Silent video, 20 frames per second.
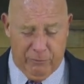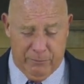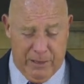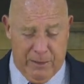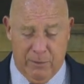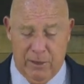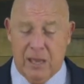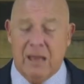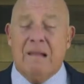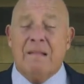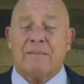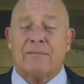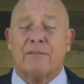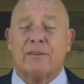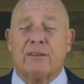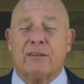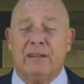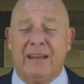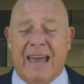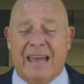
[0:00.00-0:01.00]
Maybe
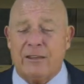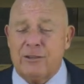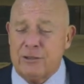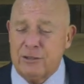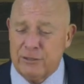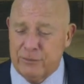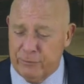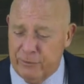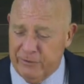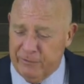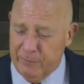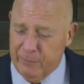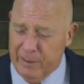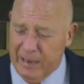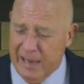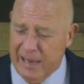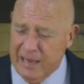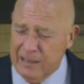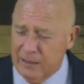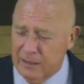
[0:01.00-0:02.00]
connections we've
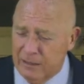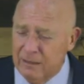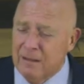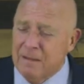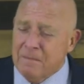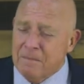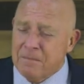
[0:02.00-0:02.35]
made and,